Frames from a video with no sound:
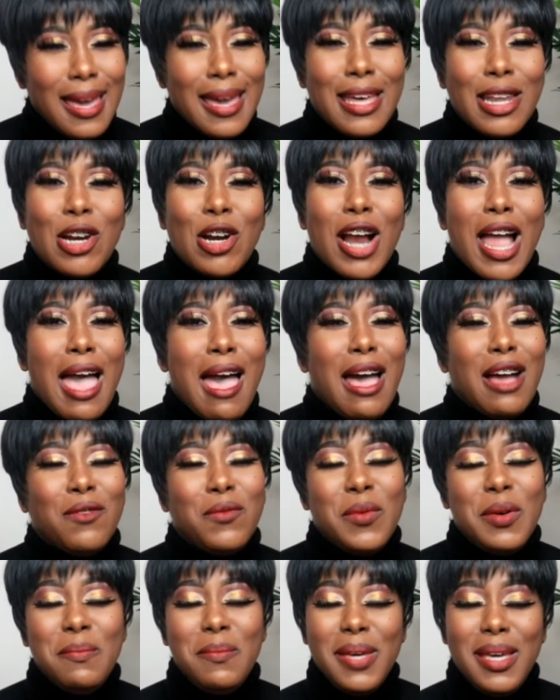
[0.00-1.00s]

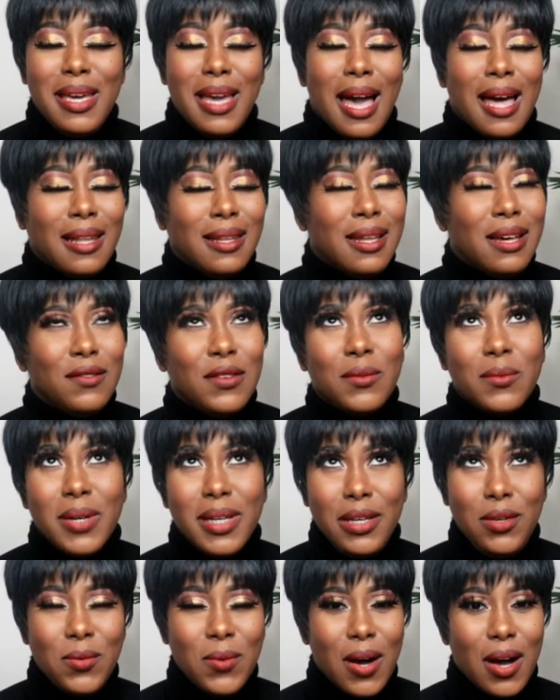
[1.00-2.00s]
I love it
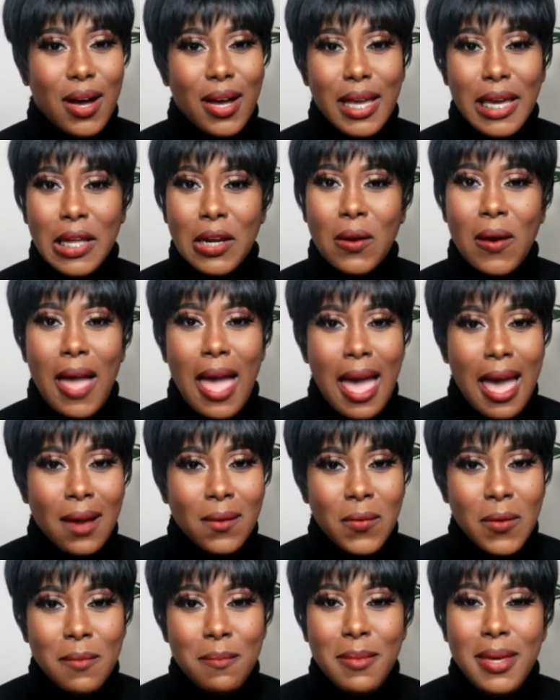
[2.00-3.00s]
when you all
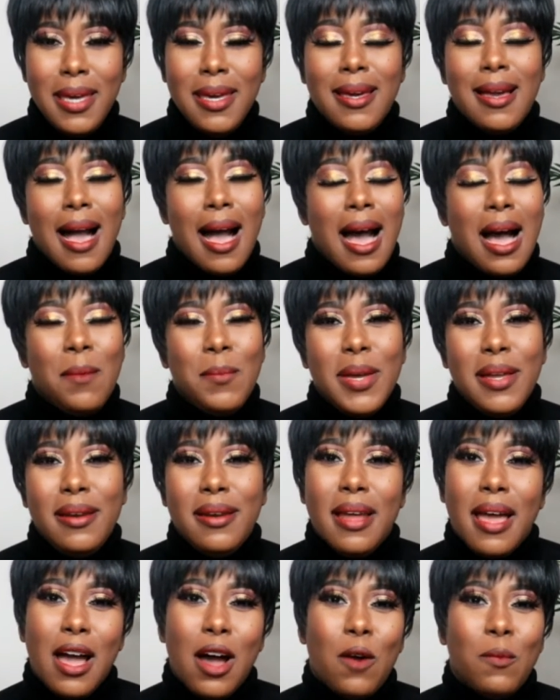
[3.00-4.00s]
interact with me.
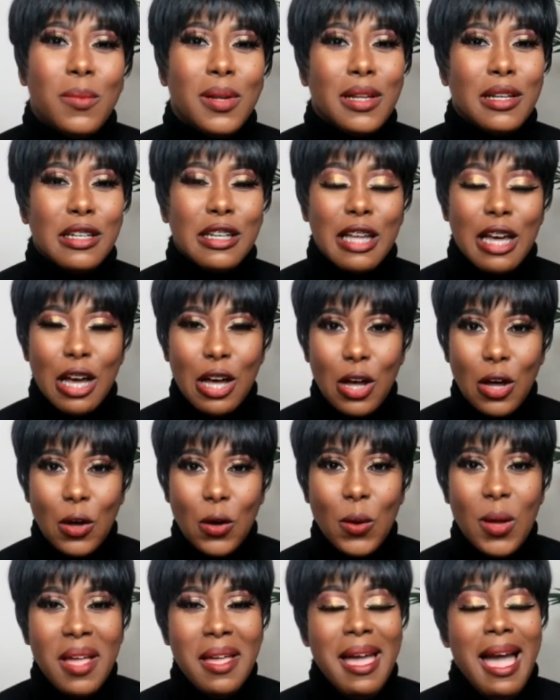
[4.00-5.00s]
Comment down
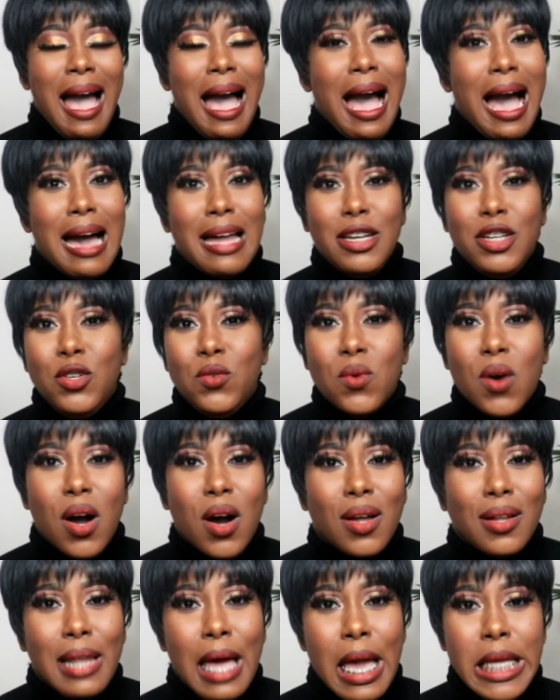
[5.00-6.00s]
below, how do you
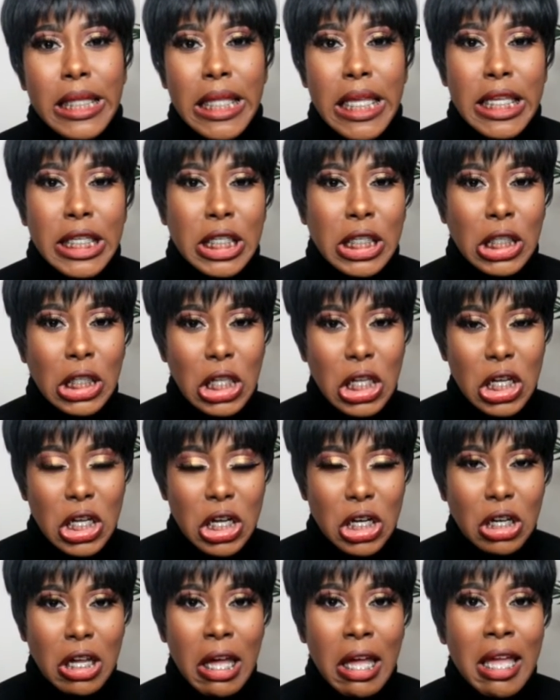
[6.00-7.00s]
all like this
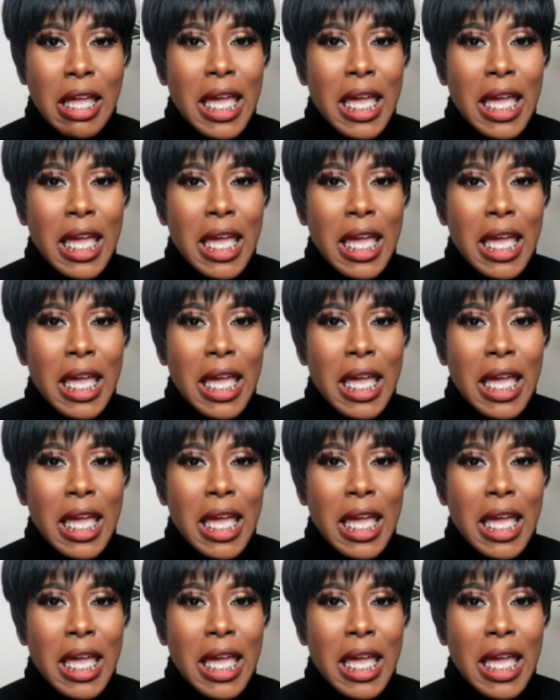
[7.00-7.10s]
look?